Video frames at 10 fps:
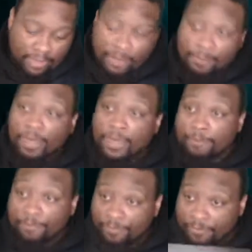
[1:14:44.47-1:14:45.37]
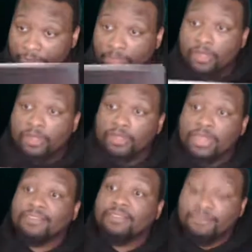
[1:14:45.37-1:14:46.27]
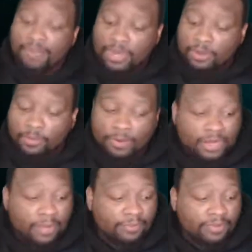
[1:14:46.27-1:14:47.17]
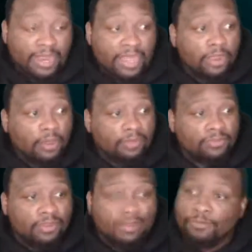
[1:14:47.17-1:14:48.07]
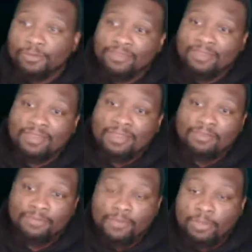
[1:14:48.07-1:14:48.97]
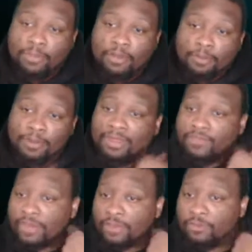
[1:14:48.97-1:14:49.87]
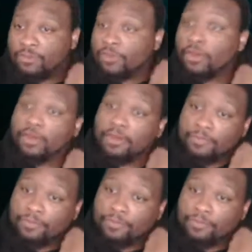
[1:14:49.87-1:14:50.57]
But that's the vinyl where it comes to that. It also comes with success and failure, the project that you just heard.